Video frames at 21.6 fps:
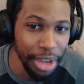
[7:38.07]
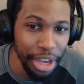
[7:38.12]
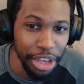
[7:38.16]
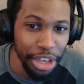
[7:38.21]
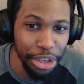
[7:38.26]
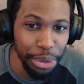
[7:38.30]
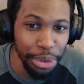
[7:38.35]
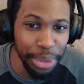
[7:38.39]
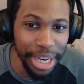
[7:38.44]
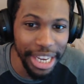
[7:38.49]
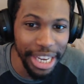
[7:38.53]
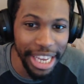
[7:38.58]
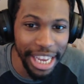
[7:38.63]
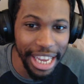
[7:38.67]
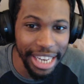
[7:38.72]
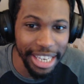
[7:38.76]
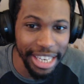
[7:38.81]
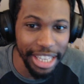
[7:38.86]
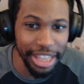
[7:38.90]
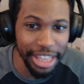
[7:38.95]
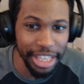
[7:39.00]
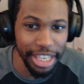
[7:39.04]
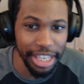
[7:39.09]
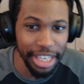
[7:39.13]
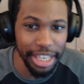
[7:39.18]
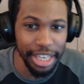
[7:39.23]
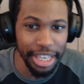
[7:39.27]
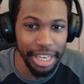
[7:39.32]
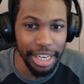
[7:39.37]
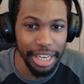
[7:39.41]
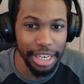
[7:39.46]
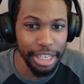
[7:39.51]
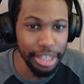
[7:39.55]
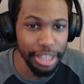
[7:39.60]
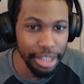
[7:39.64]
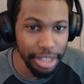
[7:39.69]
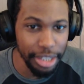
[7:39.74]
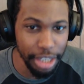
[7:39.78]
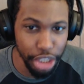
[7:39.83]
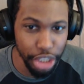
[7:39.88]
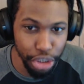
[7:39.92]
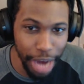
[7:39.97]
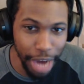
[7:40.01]
You can get the
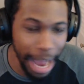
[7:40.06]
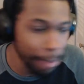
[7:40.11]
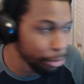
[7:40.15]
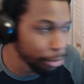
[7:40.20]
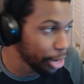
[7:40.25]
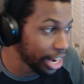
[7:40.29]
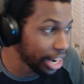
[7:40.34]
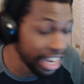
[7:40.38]
trap Red